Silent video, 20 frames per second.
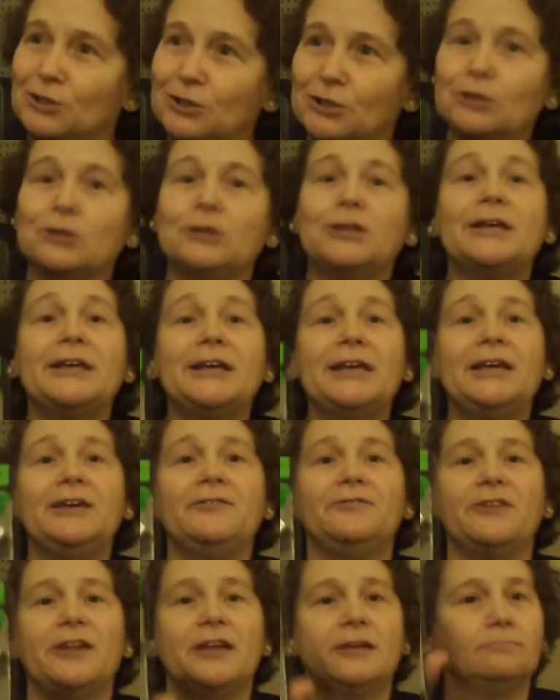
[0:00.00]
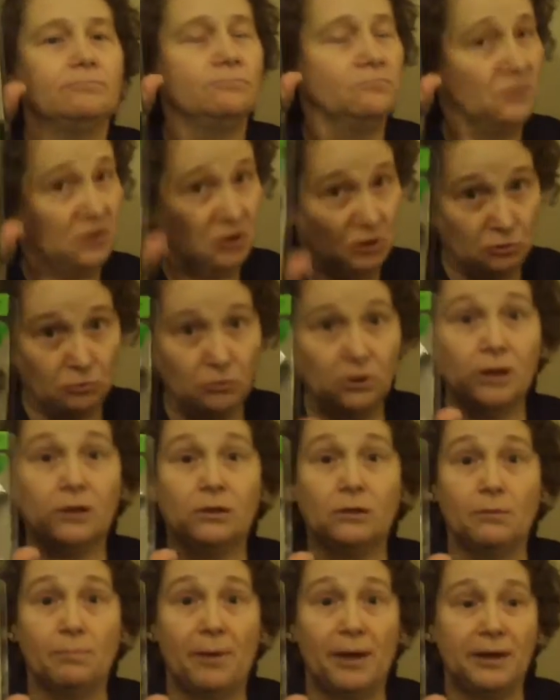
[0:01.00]
early evening, you
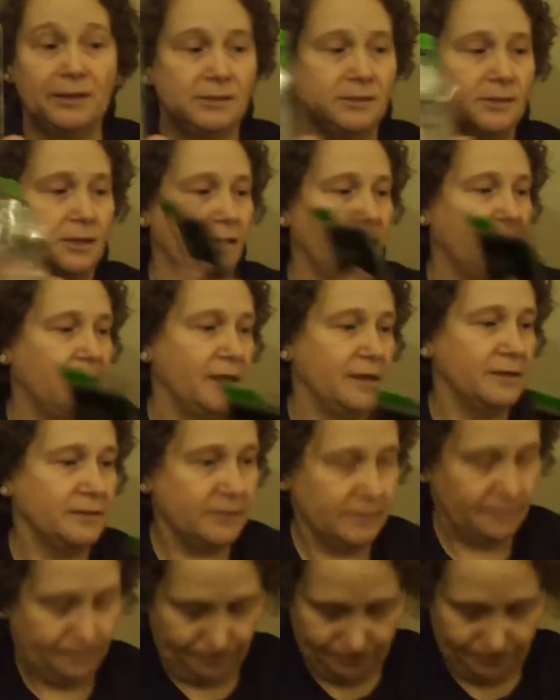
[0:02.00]
get the bites on this.